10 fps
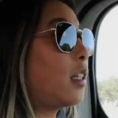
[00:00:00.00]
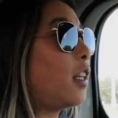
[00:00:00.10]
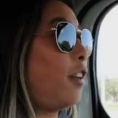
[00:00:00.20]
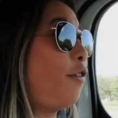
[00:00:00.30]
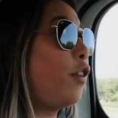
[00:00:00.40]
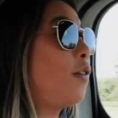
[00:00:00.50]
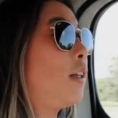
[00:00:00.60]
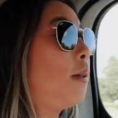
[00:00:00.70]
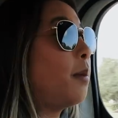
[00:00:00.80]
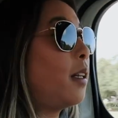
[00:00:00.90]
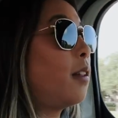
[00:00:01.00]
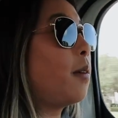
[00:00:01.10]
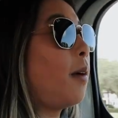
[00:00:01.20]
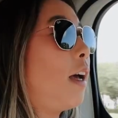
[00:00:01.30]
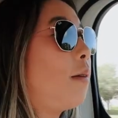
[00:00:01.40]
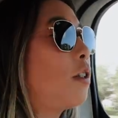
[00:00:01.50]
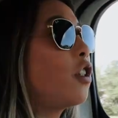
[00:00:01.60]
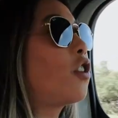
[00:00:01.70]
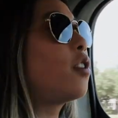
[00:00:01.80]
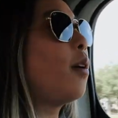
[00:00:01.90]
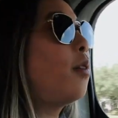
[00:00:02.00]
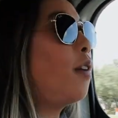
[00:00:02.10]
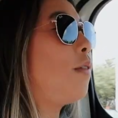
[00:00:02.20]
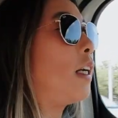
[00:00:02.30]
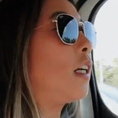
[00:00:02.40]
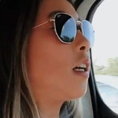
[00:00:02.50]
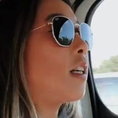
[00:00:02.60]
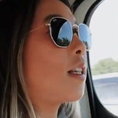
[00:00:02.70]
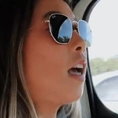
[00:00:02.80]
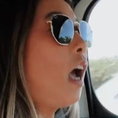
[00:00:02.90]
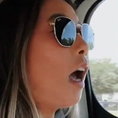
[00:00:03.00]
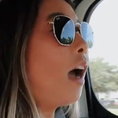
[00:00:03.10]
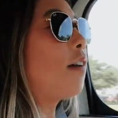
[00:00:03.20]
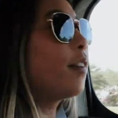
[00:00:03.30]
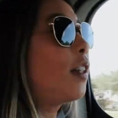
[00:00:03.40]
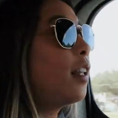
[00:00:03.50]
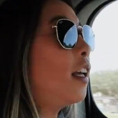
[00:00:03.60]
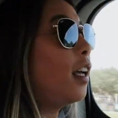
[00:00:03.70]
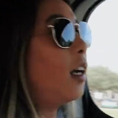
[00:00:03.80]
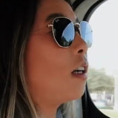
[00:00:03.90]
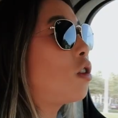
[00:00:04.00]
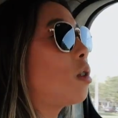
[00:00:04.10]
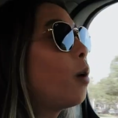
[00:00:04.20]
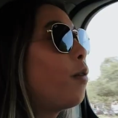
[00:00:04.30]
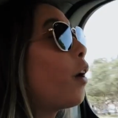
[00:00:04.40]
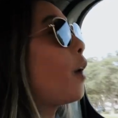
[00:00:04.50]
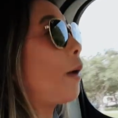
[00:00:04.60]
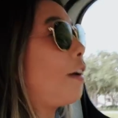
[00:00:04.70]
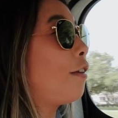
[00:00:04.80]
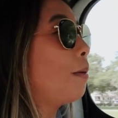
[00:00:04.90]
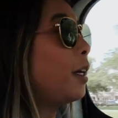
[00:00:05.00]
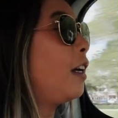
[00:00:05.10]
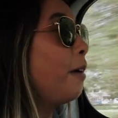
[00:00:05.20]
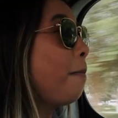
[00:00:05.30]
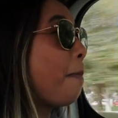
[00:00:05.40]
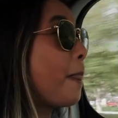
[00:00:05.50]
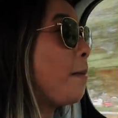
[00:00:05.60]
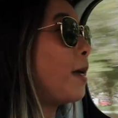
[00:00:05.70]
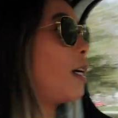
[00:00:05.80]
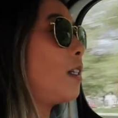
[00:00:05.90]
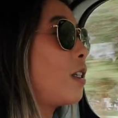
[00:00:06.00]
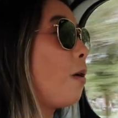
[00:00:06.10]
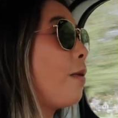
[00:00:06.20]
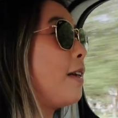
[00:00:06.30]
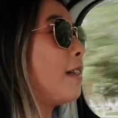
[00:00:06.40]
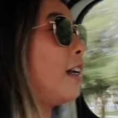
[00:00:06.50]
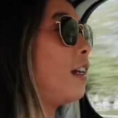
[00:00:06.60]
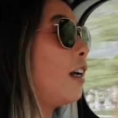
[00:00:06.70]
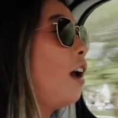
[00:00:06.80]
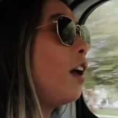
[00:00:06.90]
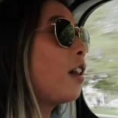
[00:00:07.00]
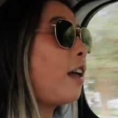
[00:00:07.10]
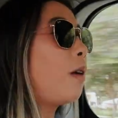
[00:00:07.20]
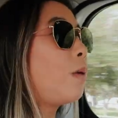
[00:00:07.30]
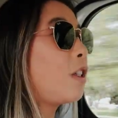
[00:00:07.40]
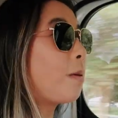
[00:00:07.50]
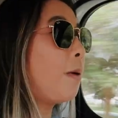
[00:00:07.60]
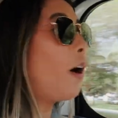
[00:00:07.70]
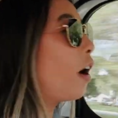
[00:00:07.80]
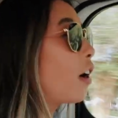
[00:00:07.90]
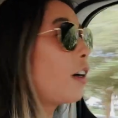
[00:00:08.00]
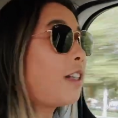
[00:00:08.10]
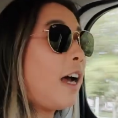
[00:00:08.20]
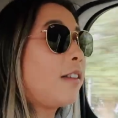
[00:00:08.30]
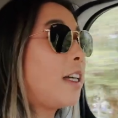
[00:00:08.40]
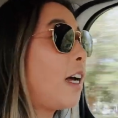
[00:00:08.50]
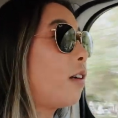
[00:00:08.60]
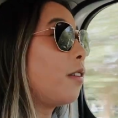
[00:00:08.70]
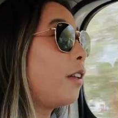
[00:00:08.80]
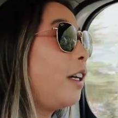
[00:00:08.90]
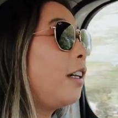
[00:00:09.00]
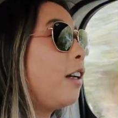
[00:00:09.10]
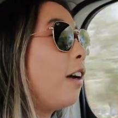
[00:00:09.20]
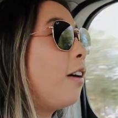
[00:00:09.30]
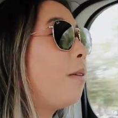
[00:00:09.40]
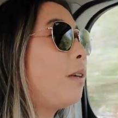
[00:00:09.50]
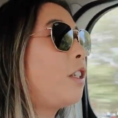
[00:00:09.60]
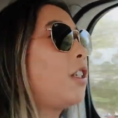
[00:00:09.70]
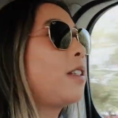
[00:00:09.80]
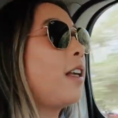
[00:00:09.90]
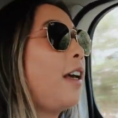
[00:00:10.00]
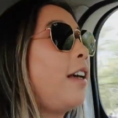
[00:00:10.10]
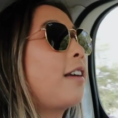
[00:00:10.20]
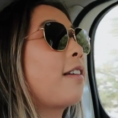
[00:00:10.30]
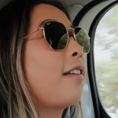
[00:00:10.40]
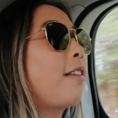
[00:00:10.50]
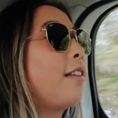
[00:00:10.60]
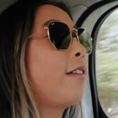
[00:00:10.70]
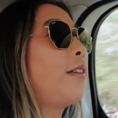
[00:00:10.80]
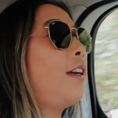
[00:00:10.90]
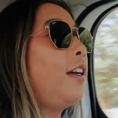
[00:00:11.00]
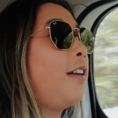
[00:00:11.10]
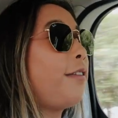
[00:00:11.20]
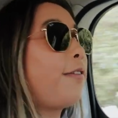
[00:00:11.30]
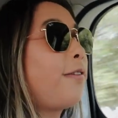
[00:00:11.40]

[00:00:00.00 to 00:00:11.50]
it's like 15 minutes away, which is so convenient because everything is so far away from me because it's always in like Winter Park or downtown Orlando, which is like 30 to